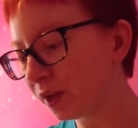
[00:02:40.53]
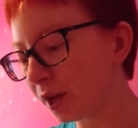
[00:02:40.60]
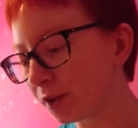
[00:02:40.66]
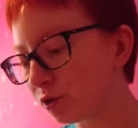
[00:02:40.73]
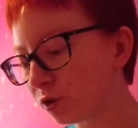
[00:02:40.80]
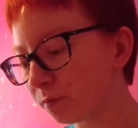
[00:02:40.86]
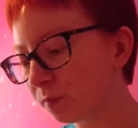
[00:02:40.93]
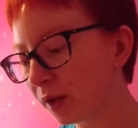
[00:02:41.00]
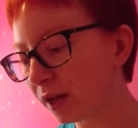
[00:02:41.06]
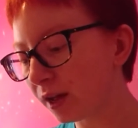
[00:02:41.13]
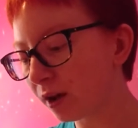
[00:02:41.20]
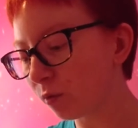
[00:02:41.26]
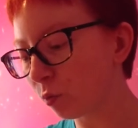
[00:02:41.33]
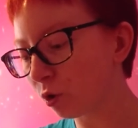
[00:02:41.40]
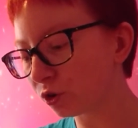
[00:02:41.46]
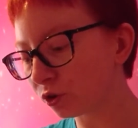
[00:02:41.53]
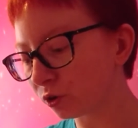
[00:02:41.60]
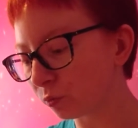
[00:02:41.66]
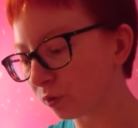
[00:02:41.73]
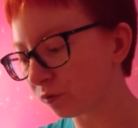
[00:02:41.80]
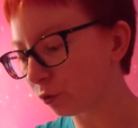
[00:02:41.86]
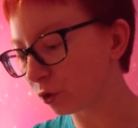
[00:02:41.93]
And you can pay a water
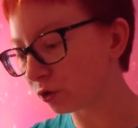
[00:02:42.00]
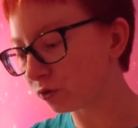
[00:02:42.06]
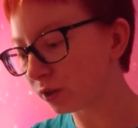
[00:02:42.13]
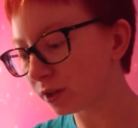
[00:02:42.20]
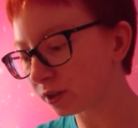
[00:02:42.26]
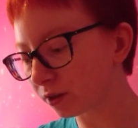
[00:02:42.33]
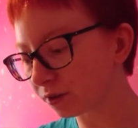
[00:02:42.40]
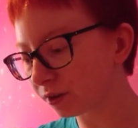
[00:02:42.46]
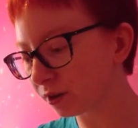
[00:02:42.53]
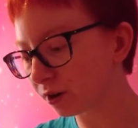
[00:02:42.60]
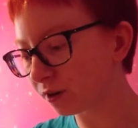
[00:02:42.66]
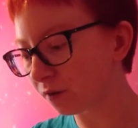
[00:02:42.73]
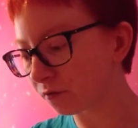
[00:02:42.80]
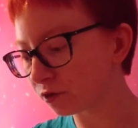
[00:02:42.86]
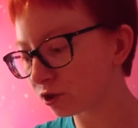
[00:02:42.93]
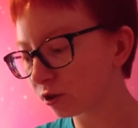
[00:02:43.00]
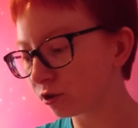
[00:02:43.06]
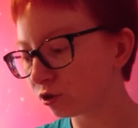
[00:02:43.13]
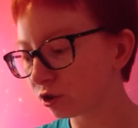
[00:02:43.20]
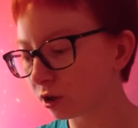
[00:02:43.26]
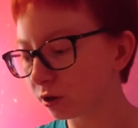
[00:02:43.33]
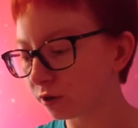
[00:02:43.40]
and 1 void to discard a card and
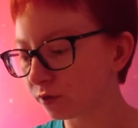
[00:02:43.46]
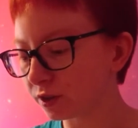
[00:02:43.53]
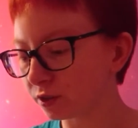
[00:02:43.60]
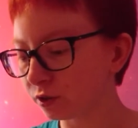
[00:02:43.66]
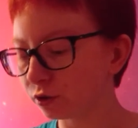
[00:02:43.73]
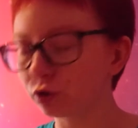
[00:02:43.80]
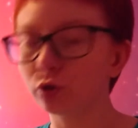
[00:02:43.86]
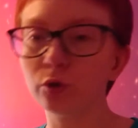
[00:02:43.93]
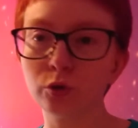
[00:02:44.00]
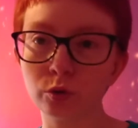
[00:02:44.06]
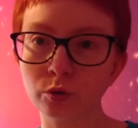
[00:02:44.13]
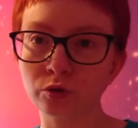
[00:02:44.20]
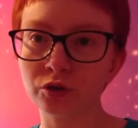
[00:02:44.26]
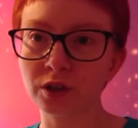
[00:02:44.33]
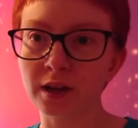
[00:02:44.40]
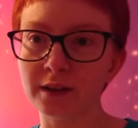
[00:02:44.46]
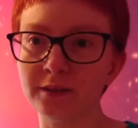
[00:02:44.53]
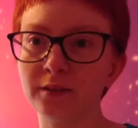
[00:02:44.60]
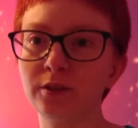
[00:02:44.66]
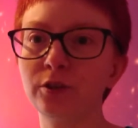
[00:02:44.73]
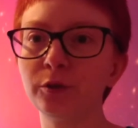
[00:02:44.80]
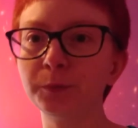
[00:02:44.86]
return target resonator to its owner's
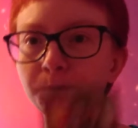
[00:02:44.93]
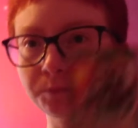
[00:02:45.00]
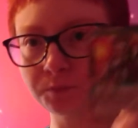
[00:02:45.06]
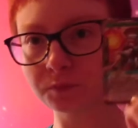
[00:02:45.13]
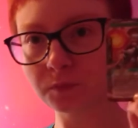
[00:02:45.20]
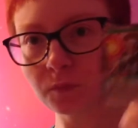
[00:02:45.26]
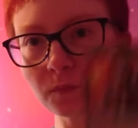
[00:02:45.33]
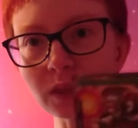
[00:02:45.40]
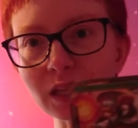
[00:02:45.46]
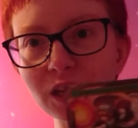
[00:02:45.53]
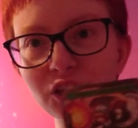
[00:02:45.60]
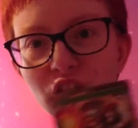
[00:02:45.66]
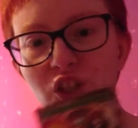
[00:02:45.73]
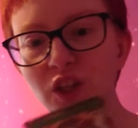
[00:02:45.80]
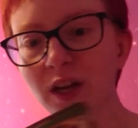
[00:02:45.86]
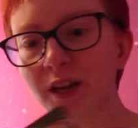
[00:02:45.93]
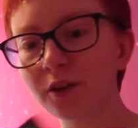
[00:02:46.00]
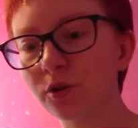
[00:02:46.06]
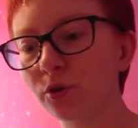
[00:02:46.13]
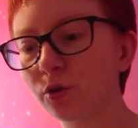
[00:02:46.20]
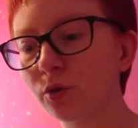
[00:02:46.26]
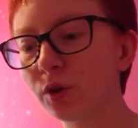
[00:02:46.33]
hand. So she's kind
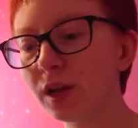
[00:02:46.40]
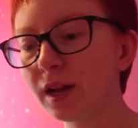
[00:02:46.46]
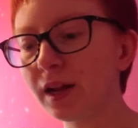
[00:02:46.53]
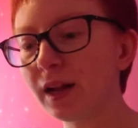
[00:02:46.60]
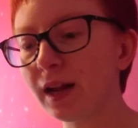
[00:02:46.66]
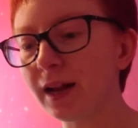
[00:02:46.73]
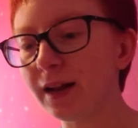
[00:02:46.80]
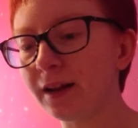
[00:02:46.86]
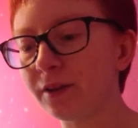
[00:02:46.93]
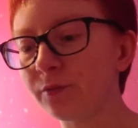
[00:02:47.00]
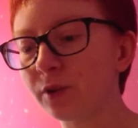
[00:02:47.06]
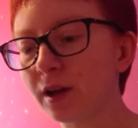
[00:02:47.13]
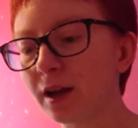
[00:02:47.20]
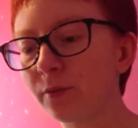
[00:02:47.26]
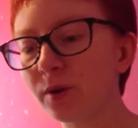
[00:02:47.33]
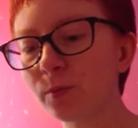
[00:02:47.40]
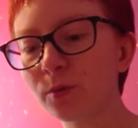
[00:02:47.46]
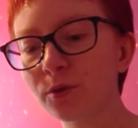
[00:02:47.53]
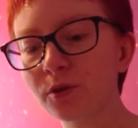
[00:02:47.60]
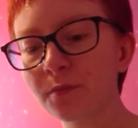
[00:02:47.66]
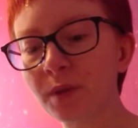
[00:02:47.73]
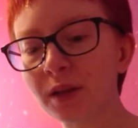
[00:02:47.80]
of cool. And I went with
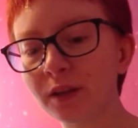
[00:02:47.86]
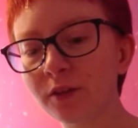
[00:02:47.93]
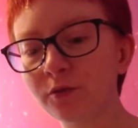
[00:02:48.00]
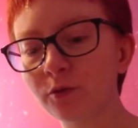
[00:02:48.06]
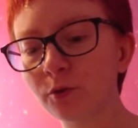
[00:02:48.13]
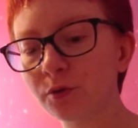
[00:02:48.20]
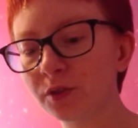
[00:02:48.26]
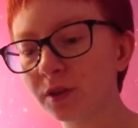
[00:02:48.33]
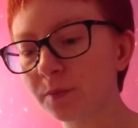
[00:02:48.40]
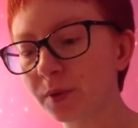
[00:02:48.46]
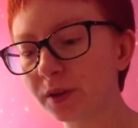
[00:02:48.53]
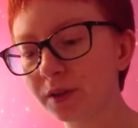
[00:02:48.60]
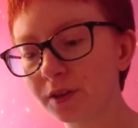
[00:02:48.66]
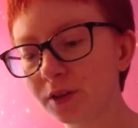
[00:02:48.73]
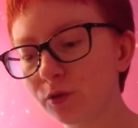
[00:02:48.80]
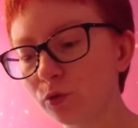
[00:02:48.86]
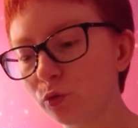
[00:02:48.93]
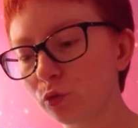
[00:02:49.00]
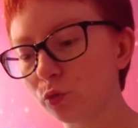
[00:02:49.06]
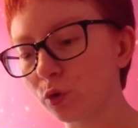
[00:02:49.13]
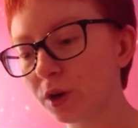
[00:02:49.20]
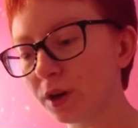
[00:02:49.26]
her mainly for the ability
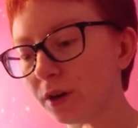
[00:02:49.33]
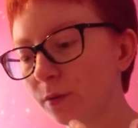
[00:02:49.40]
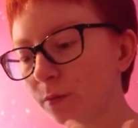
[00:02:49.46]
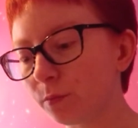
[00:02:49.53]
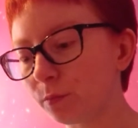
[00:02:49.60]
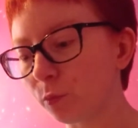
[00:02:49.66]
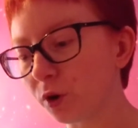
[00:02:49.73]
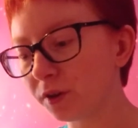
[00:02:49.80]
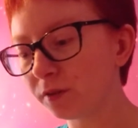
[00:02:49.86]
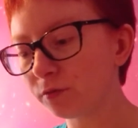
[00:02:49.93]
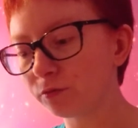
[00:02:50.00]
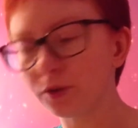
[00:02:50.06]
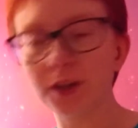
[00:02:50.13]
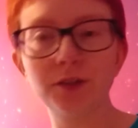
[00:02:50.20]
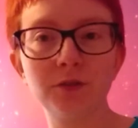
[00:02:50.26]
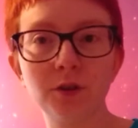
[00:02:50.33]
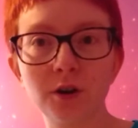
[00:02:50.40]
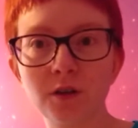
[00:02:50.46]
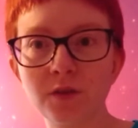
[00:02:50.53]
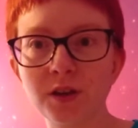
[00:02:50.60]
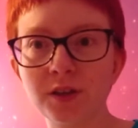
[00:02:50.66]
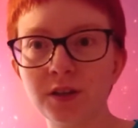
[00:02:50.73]
to, 1, rest
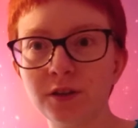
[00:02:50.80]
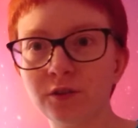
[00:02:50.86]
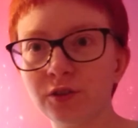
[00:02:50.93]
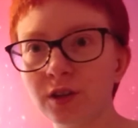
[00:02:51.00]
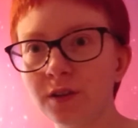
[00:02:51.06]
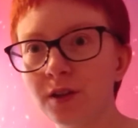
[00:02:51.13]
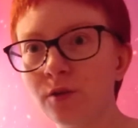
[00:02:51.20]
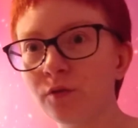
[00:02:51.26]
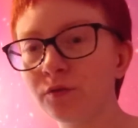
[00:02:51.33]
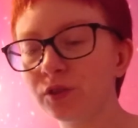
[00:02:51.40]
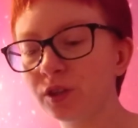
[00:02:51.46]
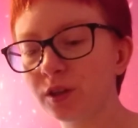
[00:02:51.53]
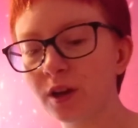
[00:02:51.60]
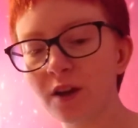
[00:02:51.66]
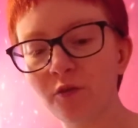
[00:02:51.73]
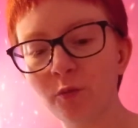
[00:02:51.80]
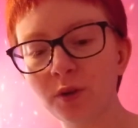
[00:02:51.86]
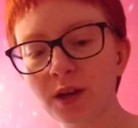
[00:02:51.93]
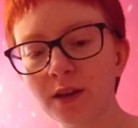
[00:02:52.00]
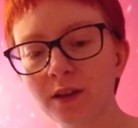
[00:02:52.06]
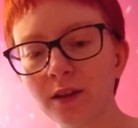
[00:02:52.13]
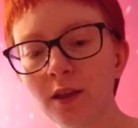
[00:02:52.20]
target resonators. And then obviously, if we're
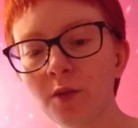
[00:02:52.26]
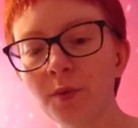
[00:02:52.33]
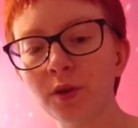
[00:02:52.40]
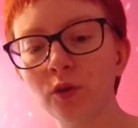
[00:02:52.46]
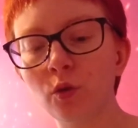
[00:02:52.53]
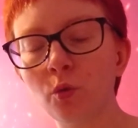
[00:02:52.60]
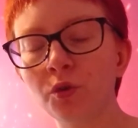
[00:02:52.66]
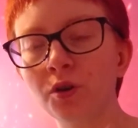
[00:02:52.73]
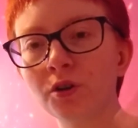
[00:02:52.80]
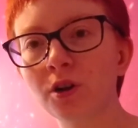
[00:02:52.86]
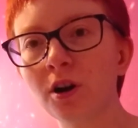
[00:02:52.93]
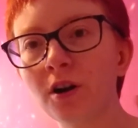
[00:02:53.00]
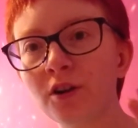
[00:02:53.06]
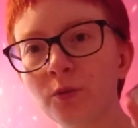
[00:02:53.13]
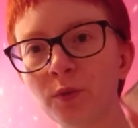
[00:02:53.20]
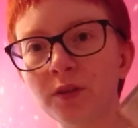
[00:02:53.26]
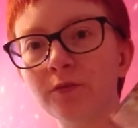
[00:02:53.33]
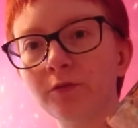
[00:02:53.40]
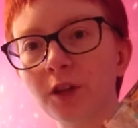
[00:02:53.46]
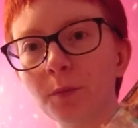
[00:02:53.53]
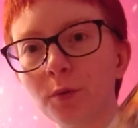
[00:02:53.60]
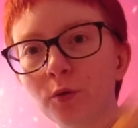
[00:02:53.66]
getting a little bit low in our cards, we can
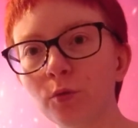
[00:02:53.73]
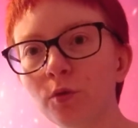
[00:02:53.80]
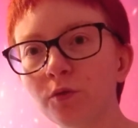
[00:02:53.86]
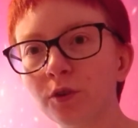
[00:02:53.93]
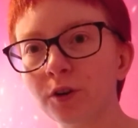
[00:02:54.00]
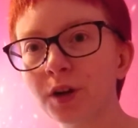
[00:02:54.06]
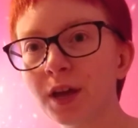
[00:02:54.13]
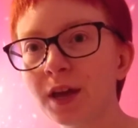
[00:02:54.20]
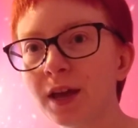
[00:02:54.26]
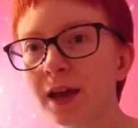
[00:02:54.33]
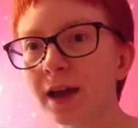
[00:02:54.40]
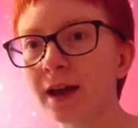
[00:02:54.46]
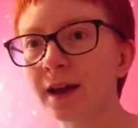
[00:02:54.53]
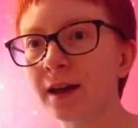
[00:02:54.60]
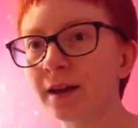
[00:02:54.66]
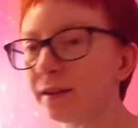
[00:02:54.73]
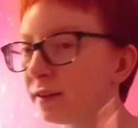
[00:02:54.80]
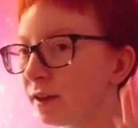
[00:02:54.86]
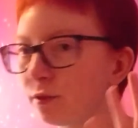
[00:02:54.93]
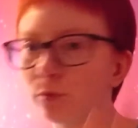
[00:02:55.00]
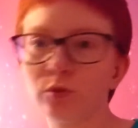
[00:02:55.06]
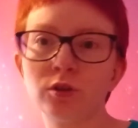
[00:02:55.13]
flip her over and
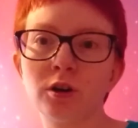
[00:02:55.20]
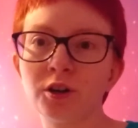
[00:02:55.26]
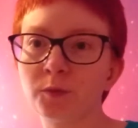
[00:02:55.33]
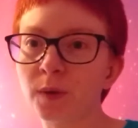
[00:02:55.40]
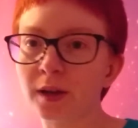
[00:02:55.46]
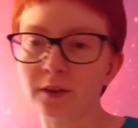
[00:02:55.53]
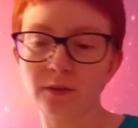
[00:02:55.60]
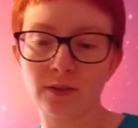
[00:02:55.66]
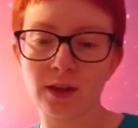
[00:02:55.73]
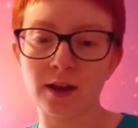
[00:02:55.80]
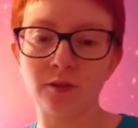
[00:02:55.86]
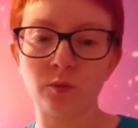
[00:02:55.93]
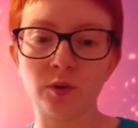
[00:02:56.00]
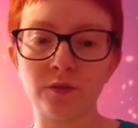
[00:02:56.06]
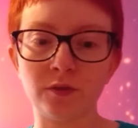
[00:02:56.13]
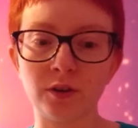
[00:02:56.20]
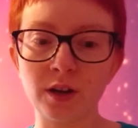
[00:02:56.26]
get those cards back into the hand or whatever.